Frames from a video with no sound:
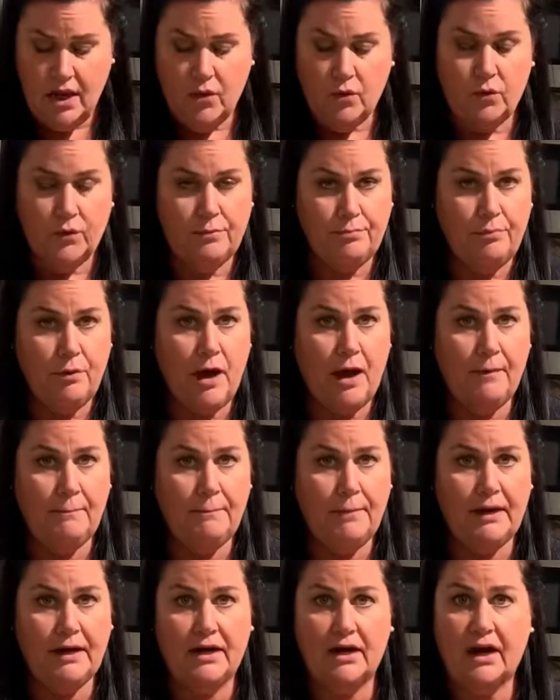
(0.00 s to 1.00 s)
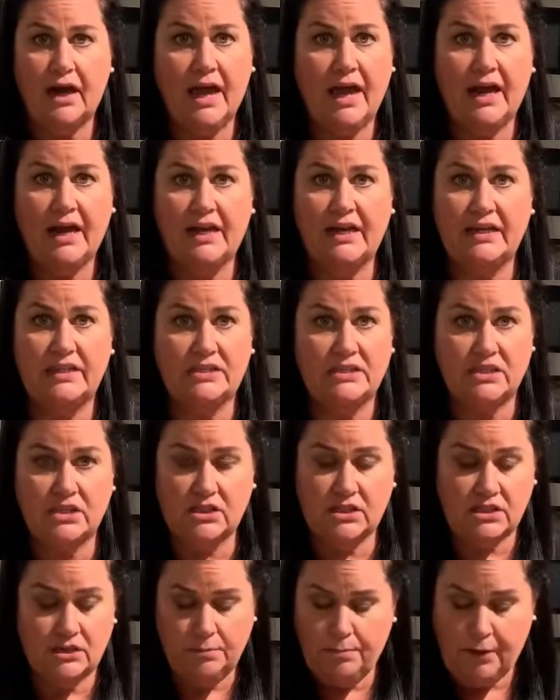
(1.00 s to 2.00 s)
with brown butter, and it's
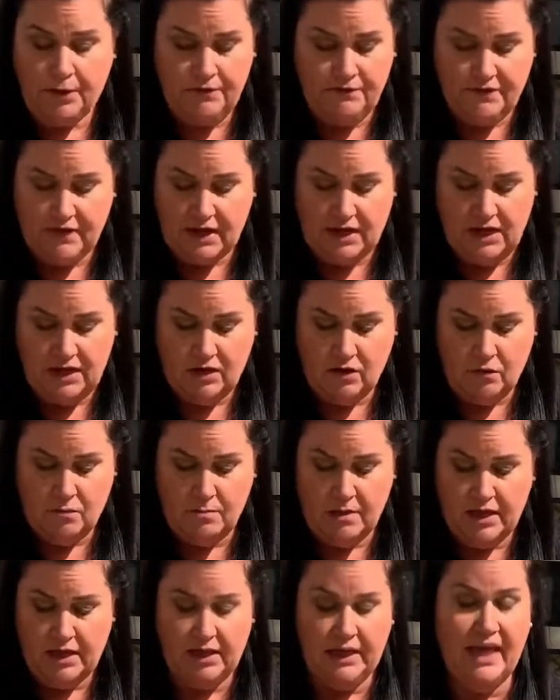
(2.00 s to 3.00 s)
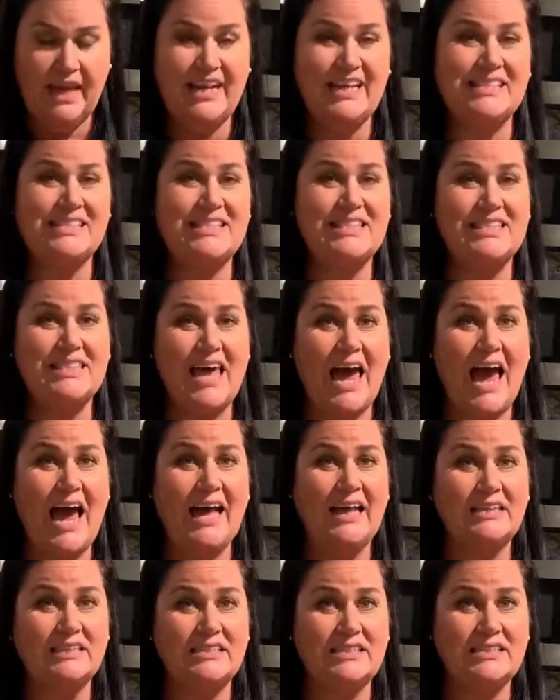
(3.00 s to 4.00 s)
just the perfect keto meal, and it's
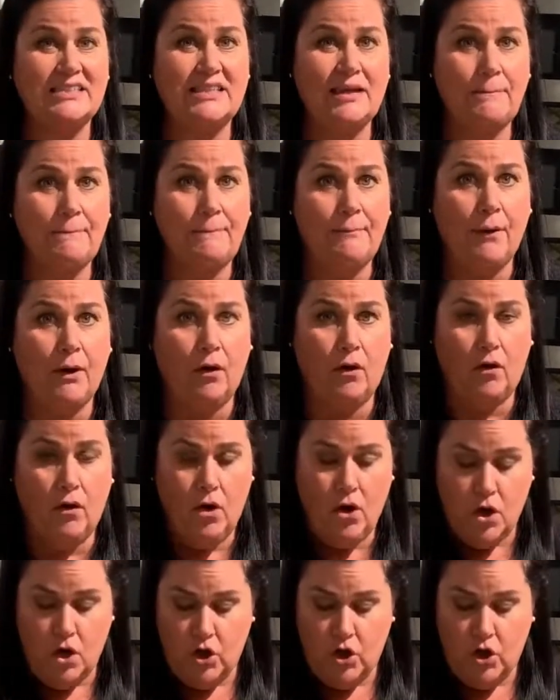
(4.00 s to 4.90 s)
that simple.